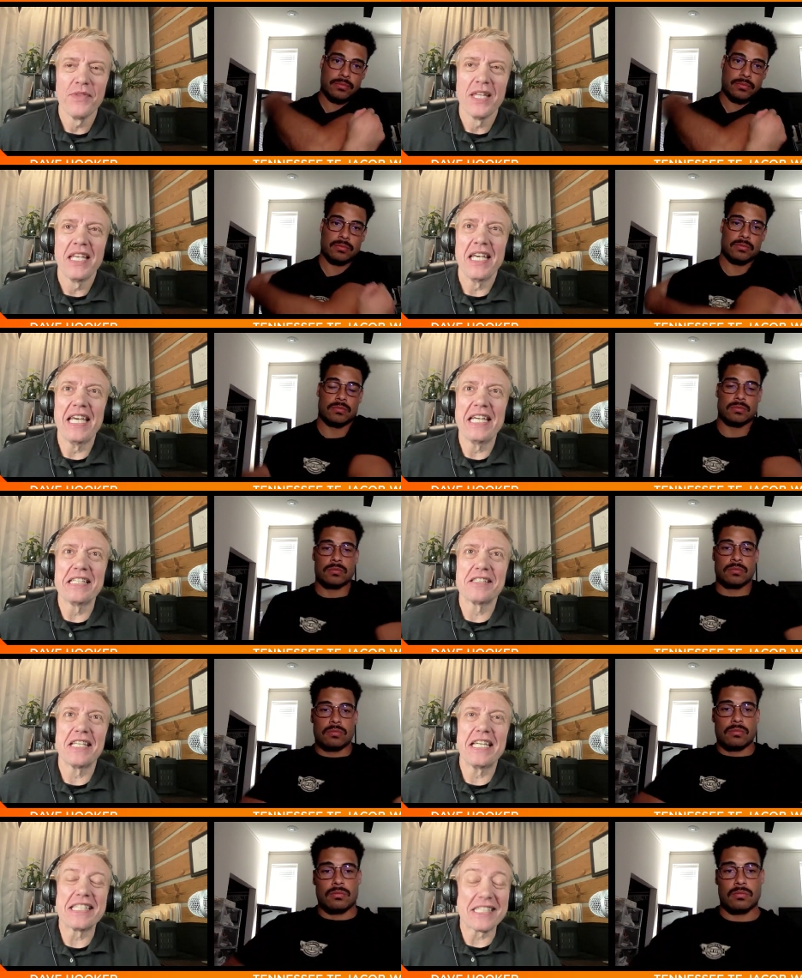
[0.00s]

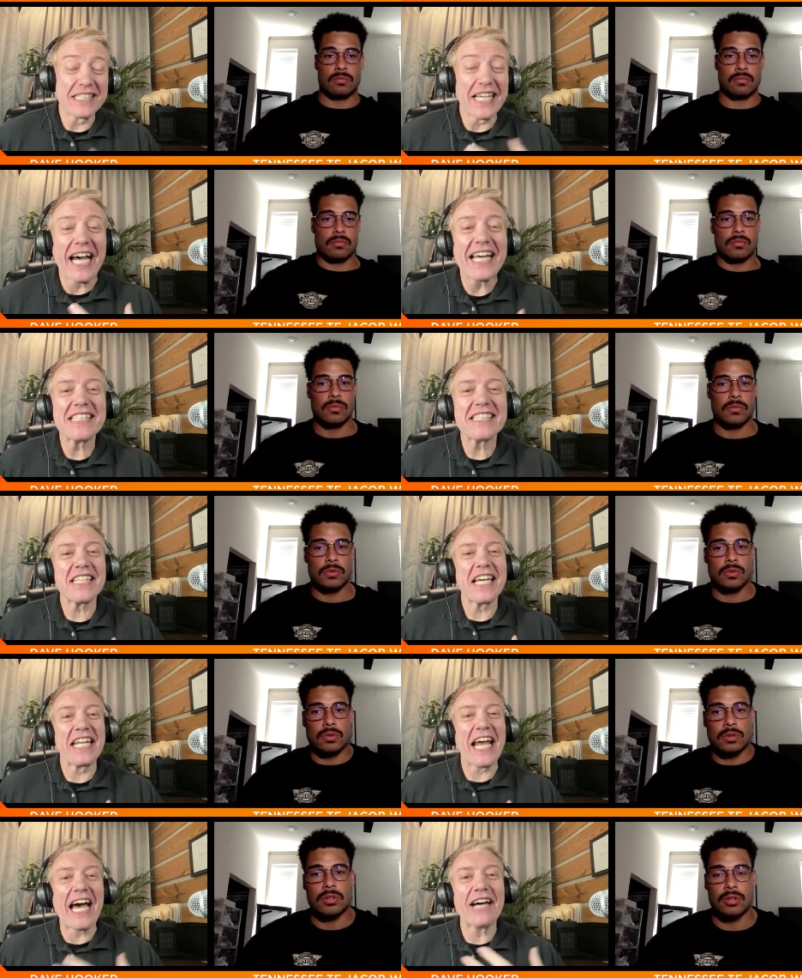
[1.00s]
Speaker 1: affable, but he
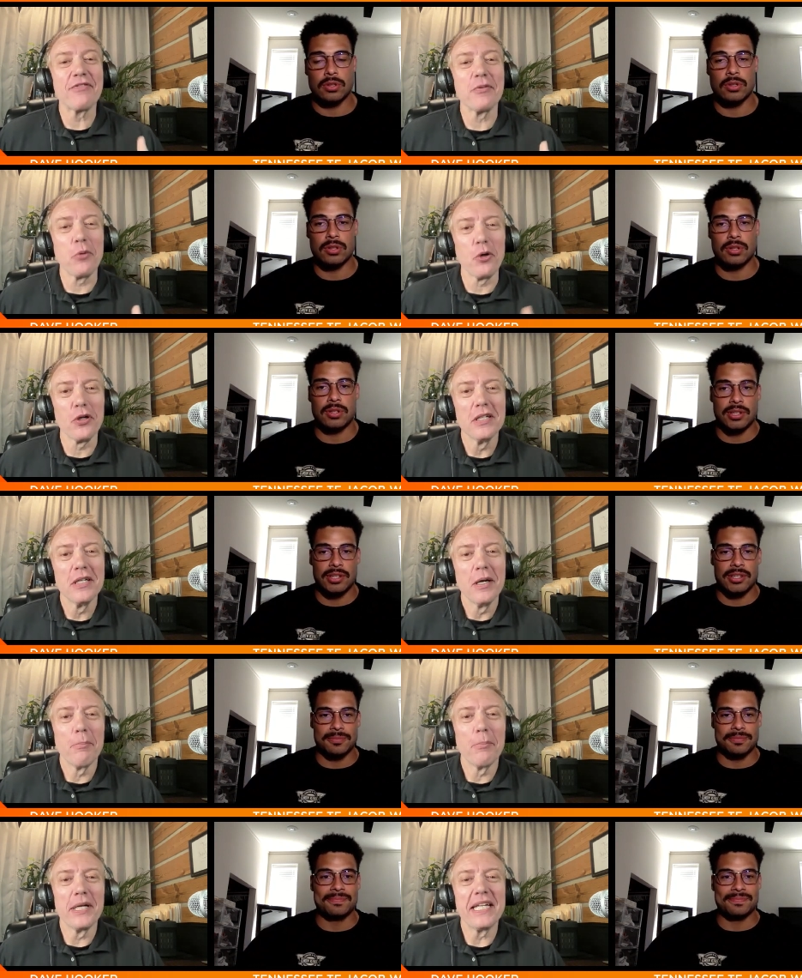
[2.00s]
is the most
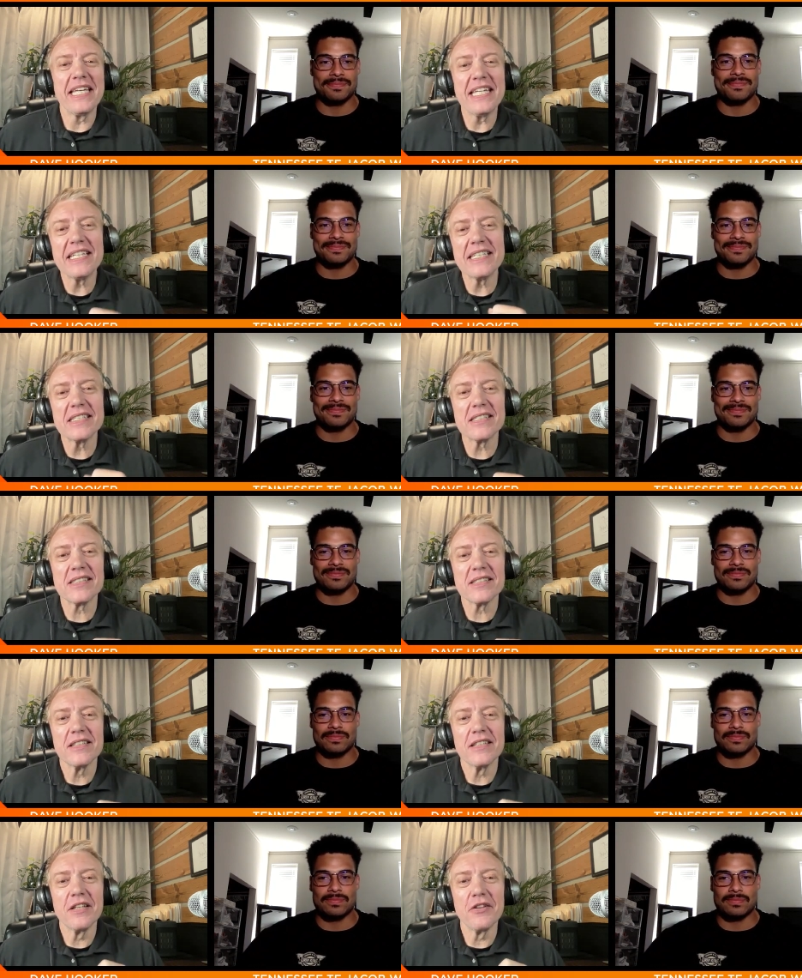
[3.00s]
secretive
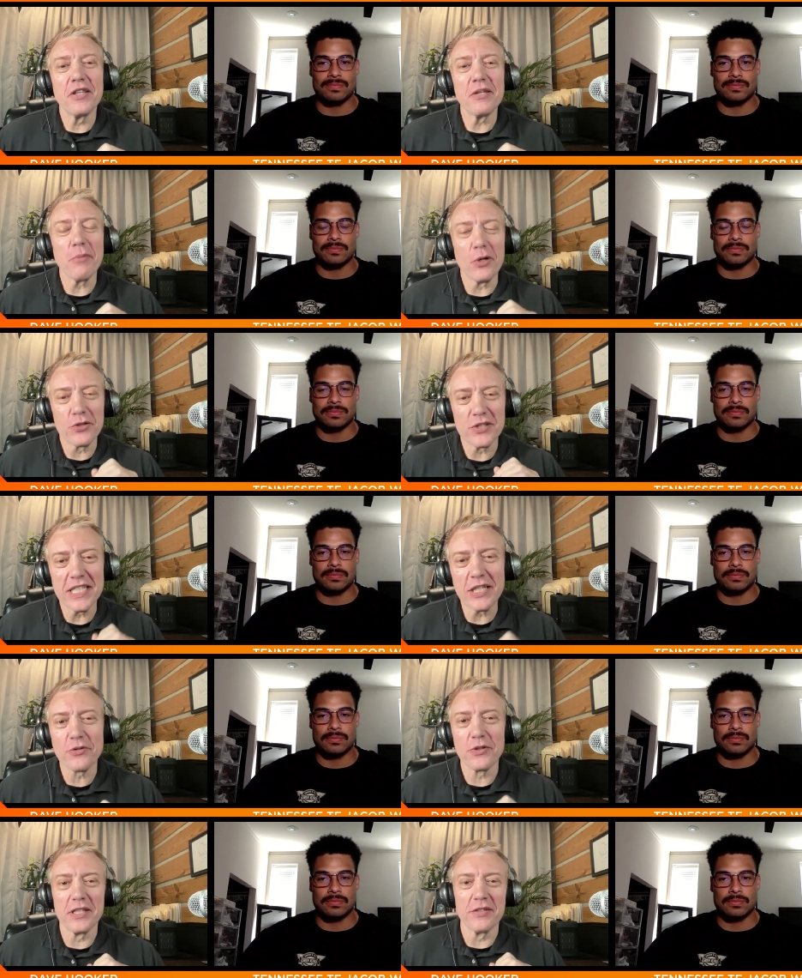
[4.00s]
coach in the SEC.
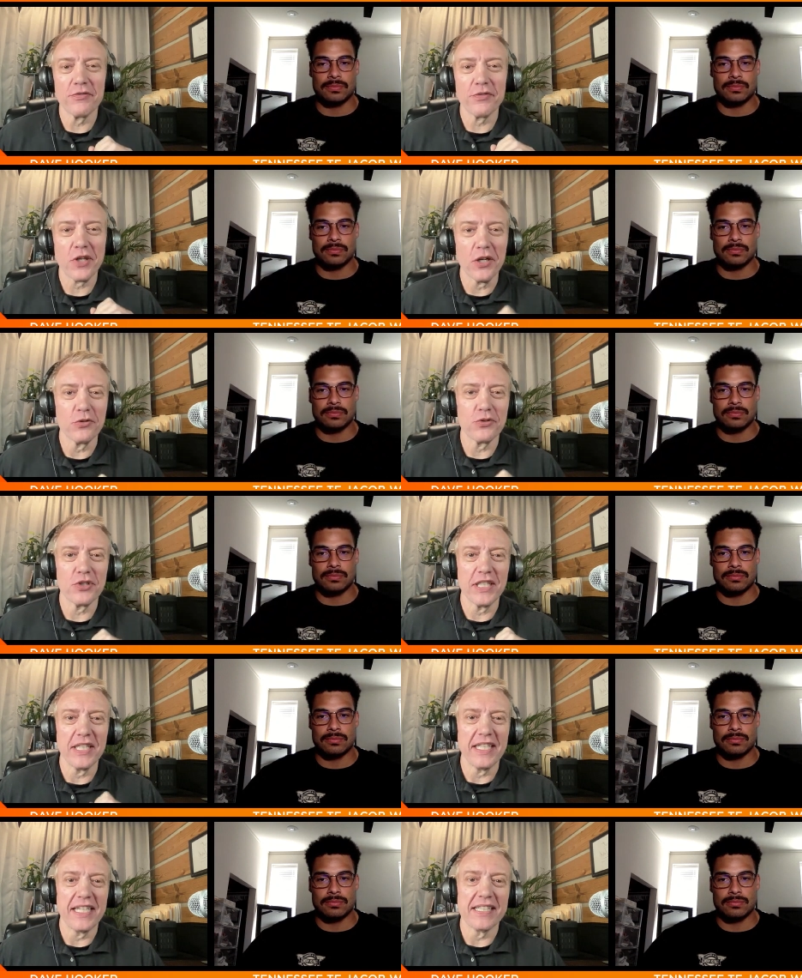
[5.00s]
That's my new theory.
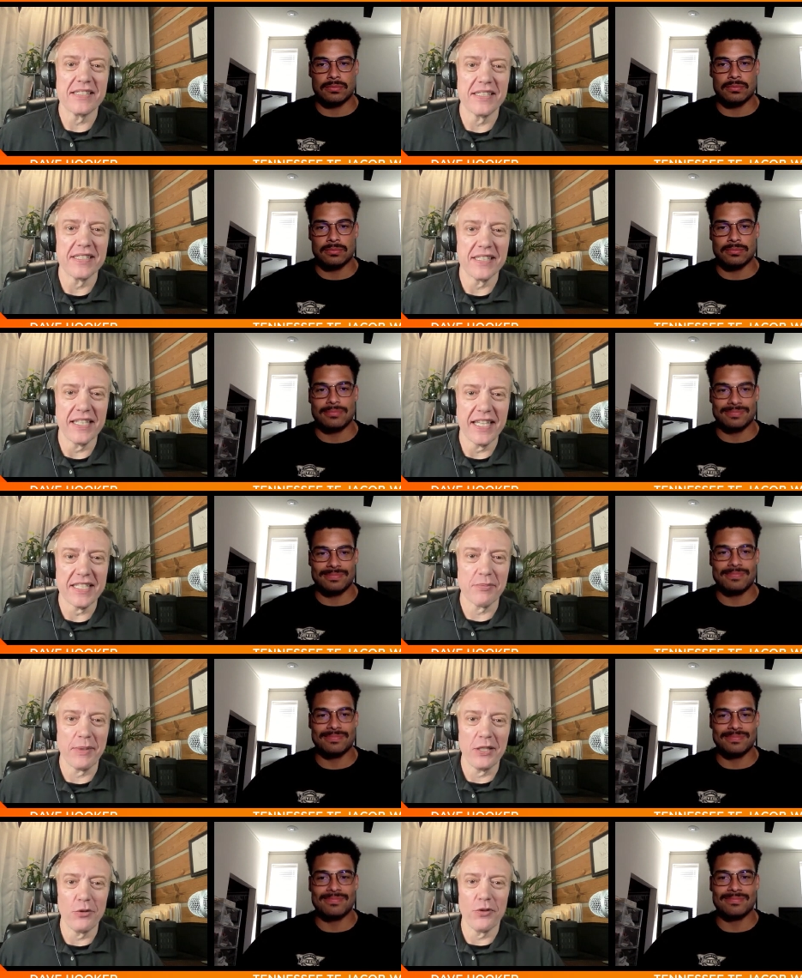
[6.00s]
Speaker 2: Yeah,
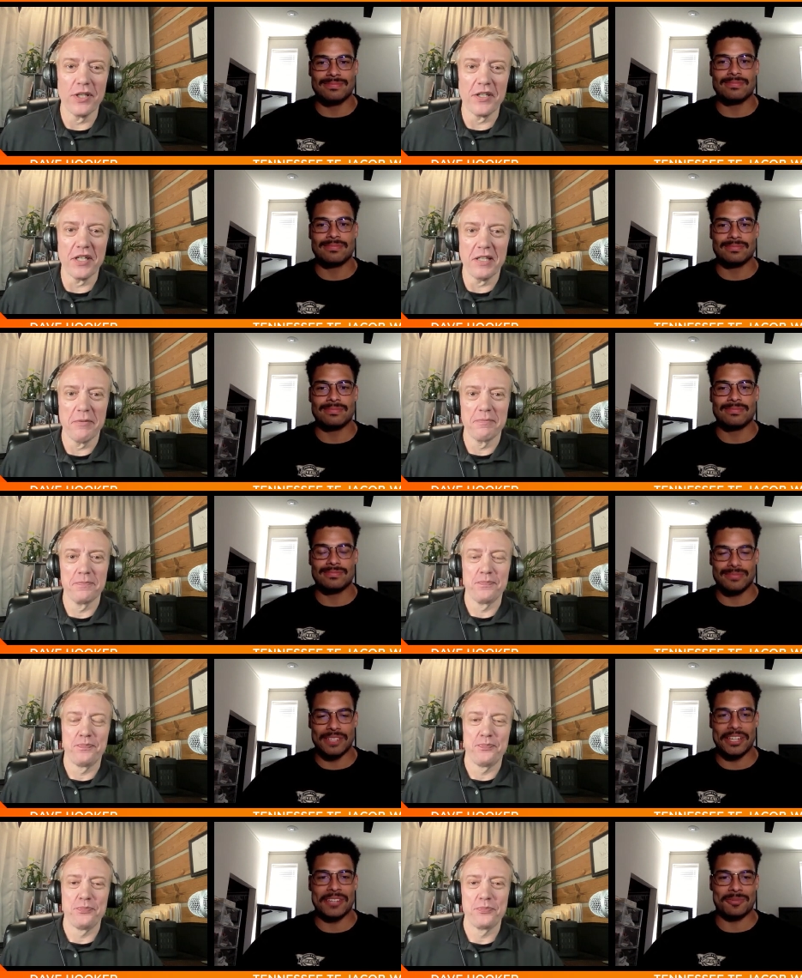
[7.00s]
and he should be right. Like
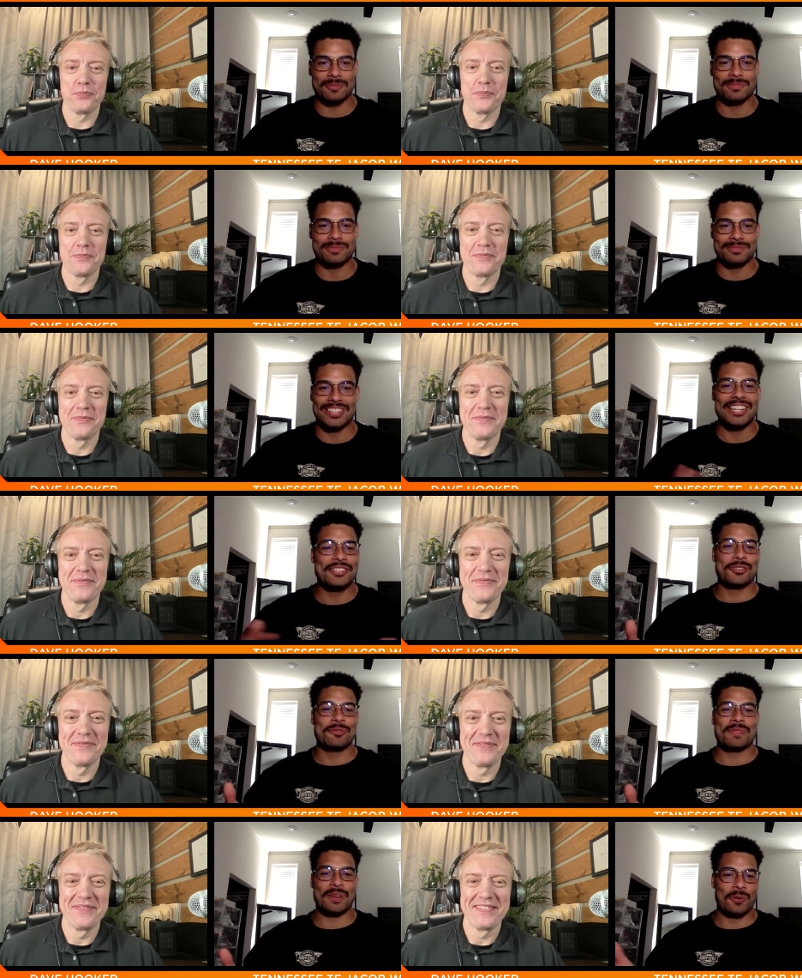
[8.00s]
that's that's
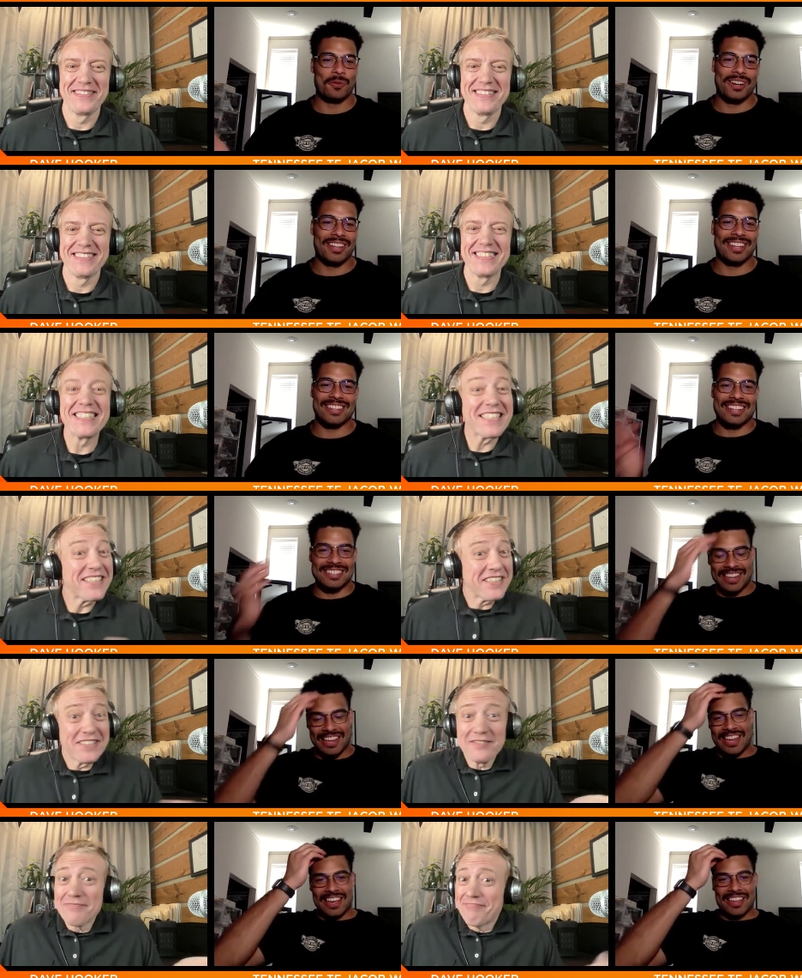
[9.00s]
part of it is
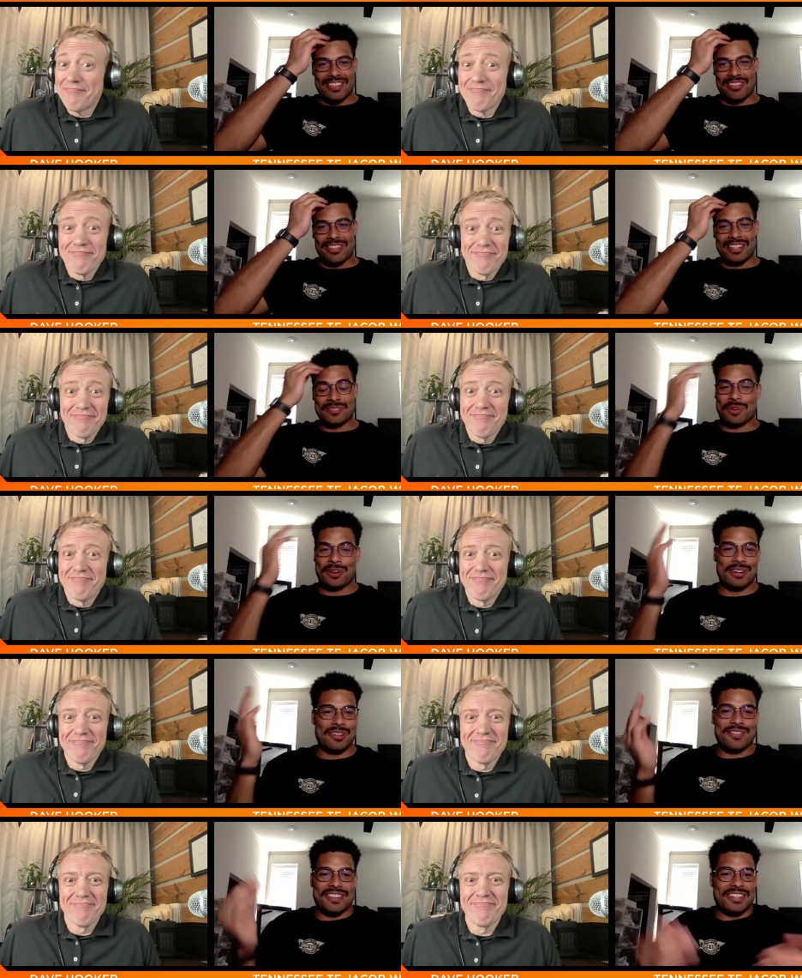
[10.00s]
you don't want
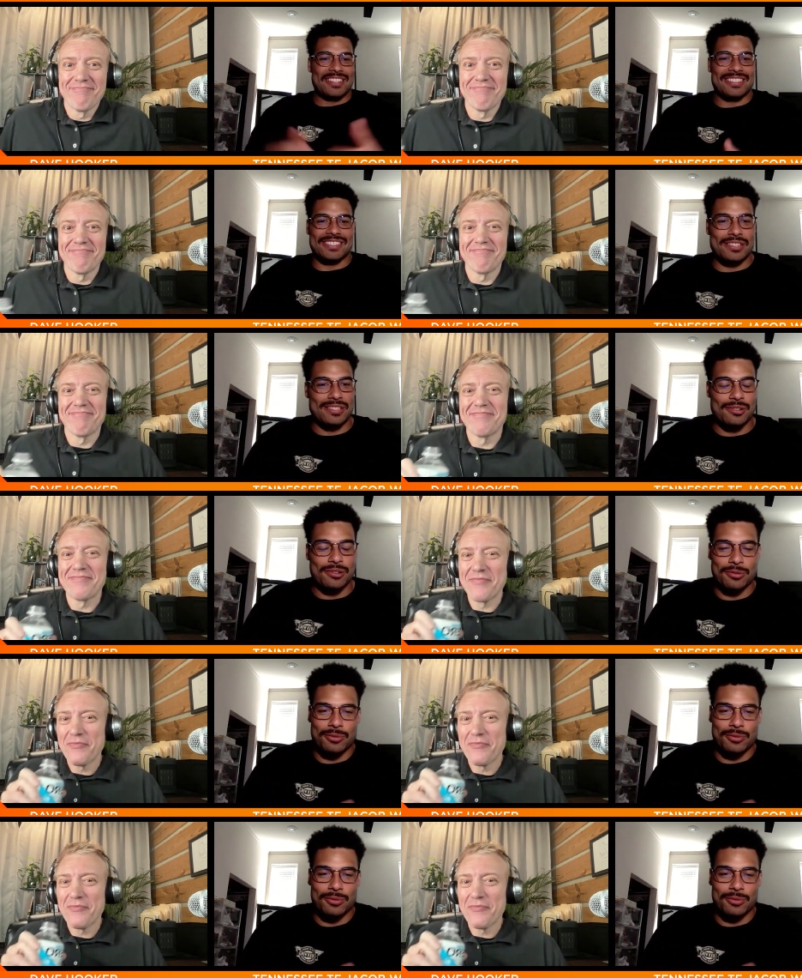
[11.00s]
people you know,